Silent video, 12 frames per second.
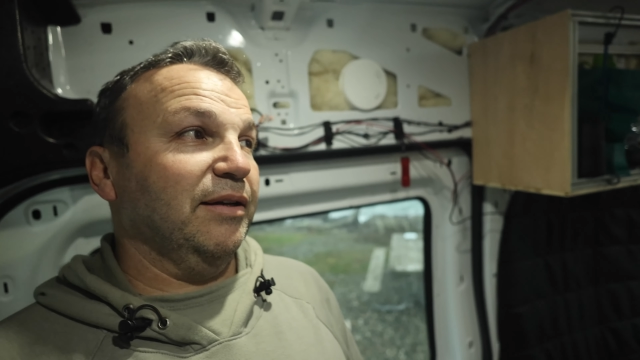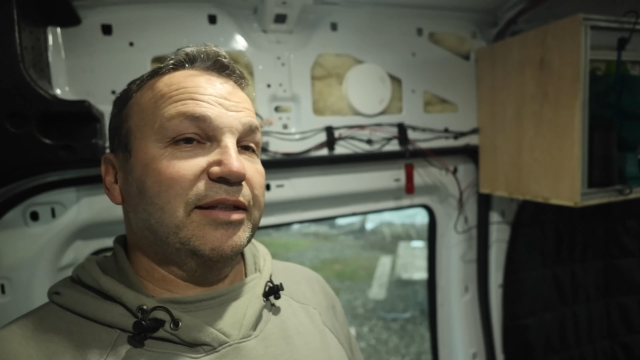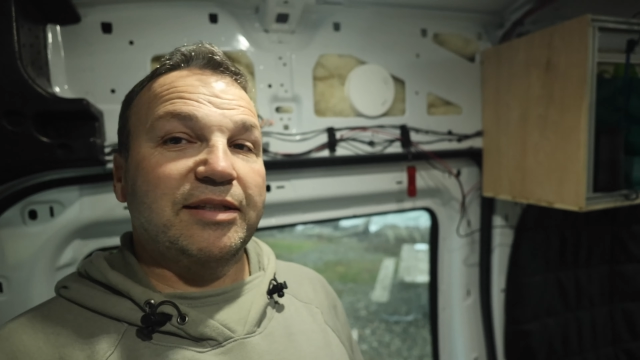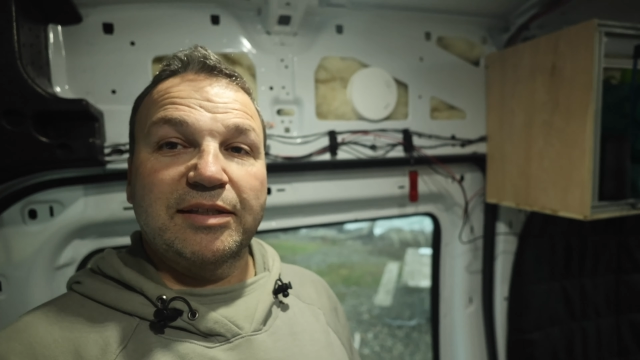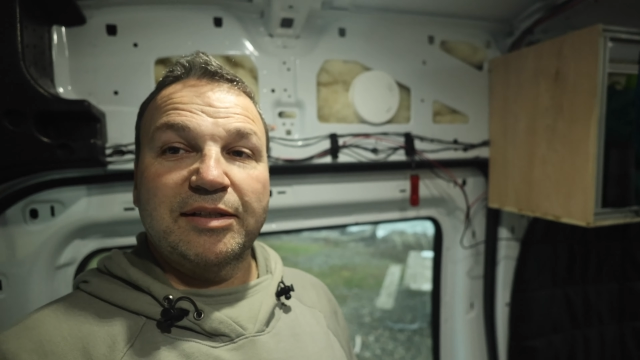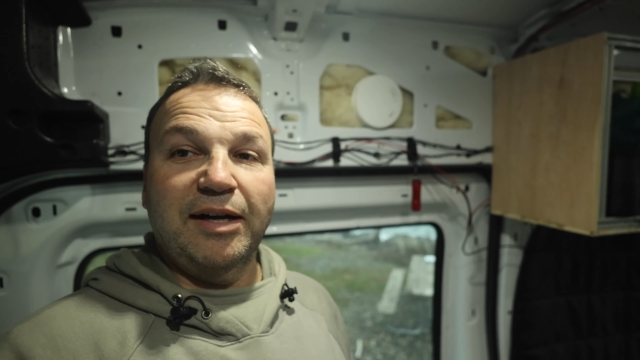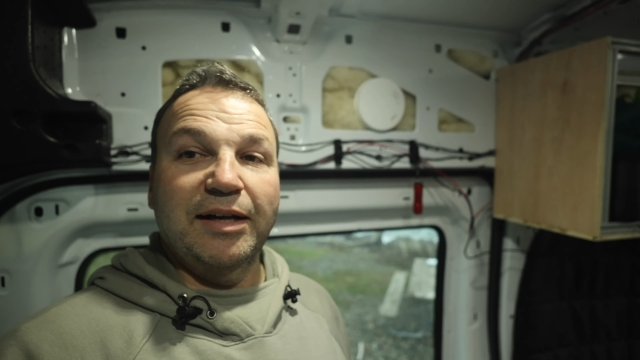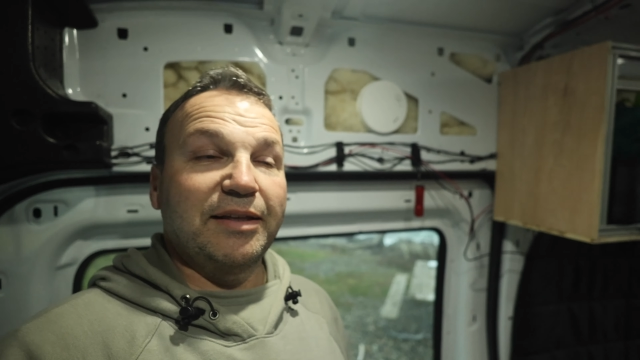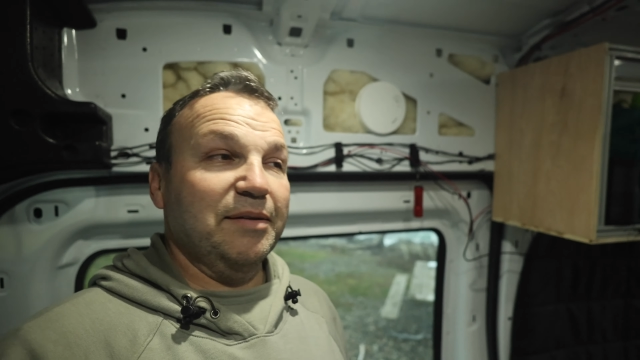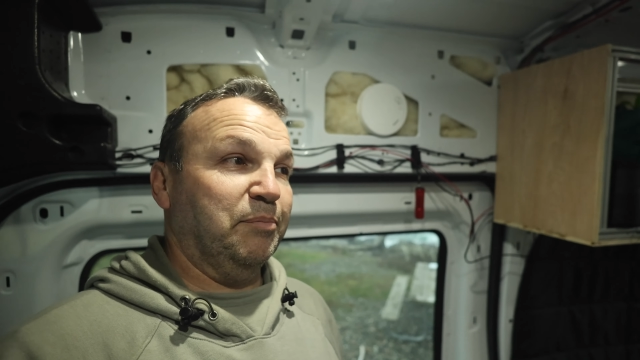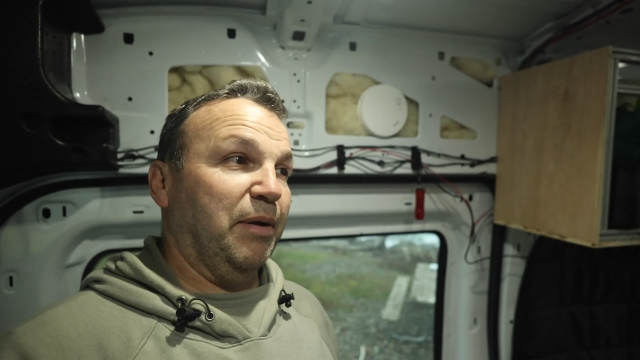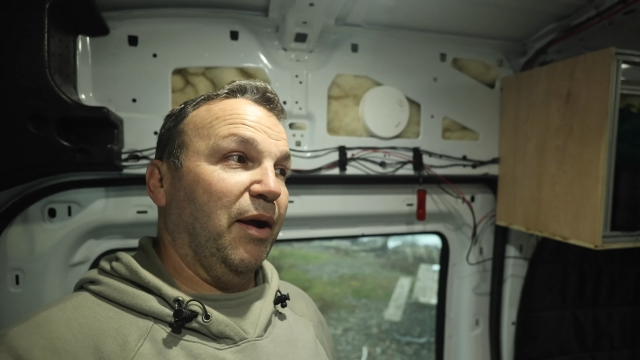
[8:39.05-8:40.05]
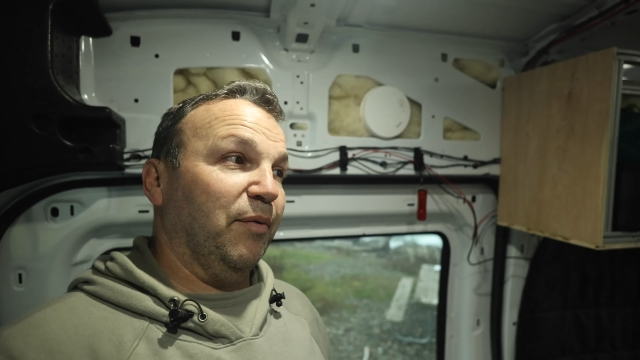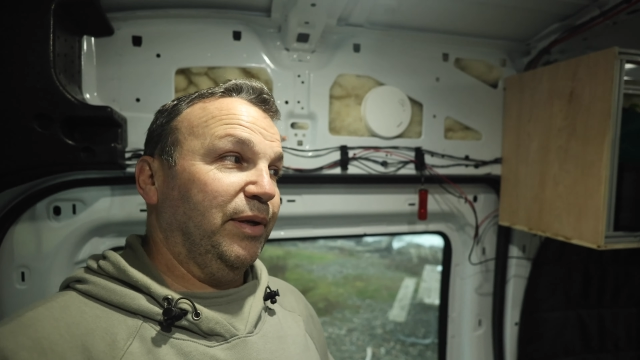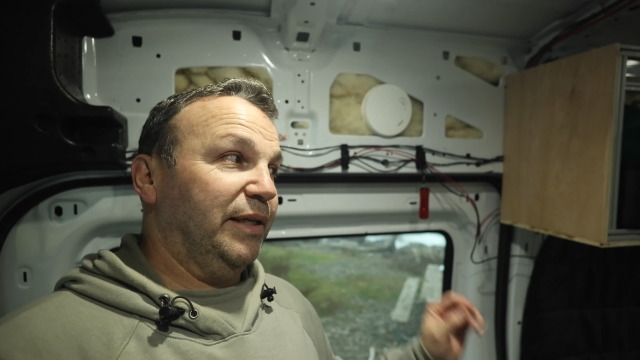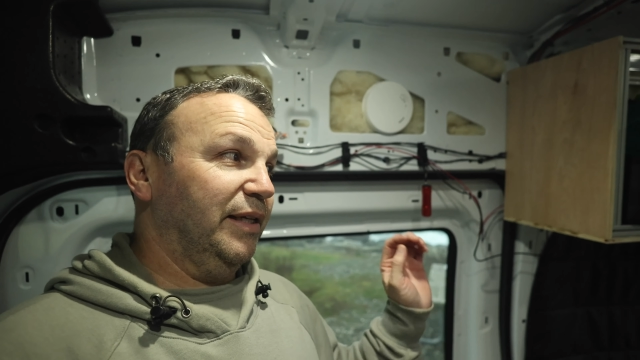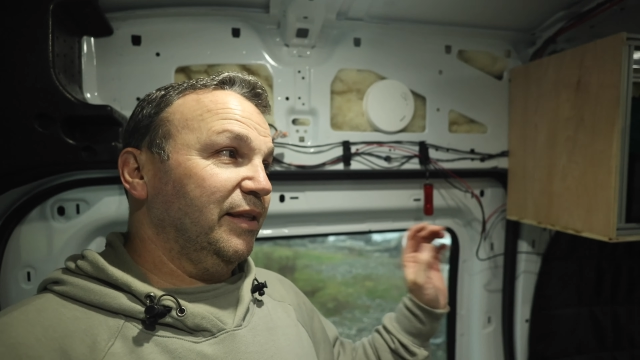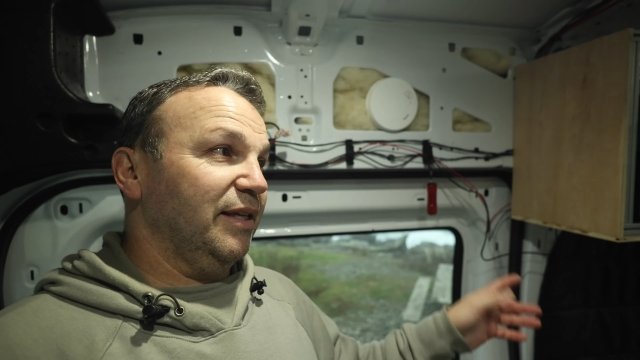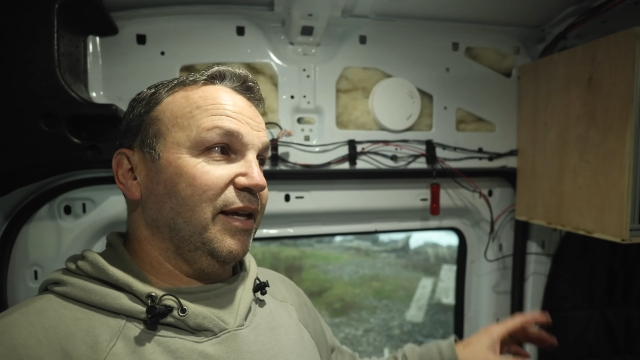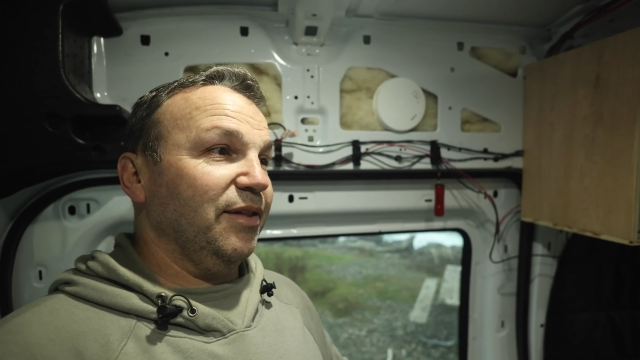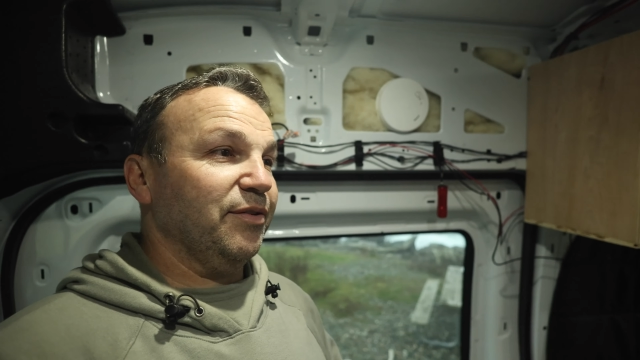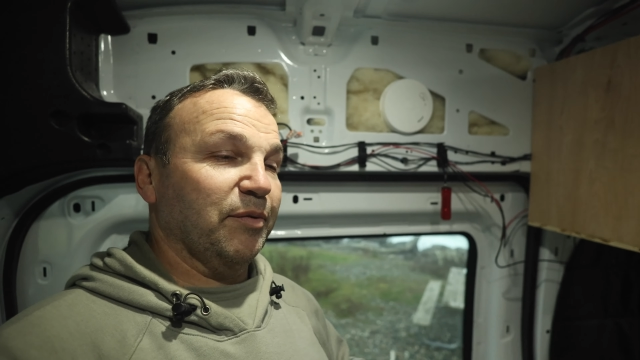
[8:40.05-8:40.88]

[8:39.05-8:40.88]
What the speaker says: let's just call it, but we did the other.